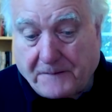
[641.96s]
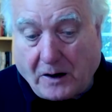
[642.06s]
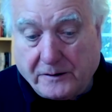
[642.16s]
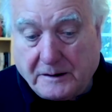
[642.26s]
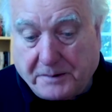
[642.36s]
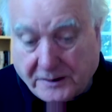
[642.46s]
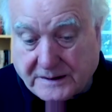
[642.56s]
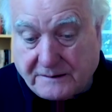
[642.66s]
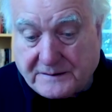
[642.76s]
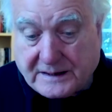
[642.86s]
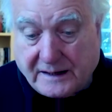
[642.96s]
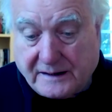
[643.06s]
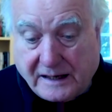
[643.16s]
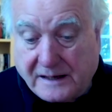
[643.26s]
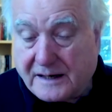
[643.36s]
On the positive side,
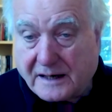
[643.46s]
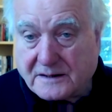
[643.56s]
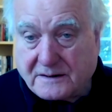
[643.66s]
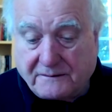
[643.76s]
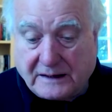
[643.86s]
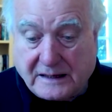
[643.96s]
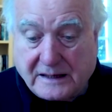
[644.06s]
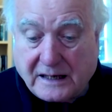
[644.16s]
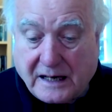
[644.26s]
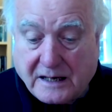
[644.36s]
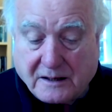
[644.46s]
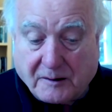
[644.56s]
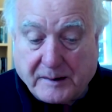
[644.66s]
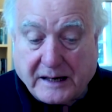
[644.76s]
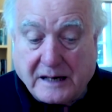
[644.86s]
the index of leading
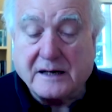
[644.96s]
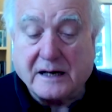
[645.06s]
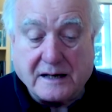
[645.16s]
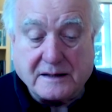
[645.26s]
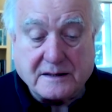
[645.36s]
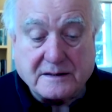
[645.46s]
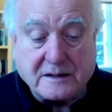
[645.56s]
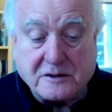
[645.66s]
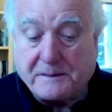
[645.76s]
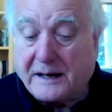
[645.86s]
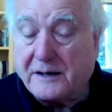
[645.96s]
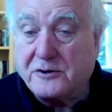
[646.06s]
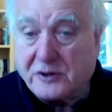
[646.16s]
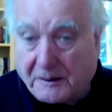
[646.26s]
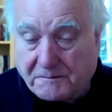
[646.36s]
economic indicators in Japan
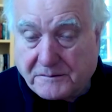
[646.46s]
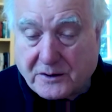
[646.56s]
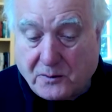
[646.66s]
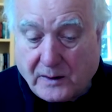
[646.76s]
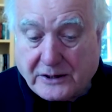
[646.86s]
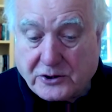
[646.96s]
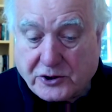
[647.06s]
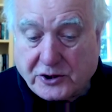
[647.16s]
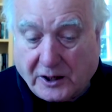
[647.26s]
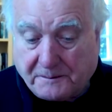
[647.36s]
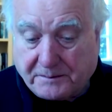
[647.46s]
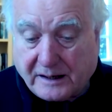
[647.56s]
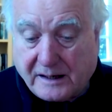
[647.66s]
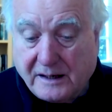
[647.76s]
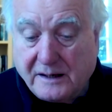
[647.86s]
jumped quite
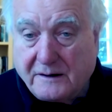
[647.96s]
sharply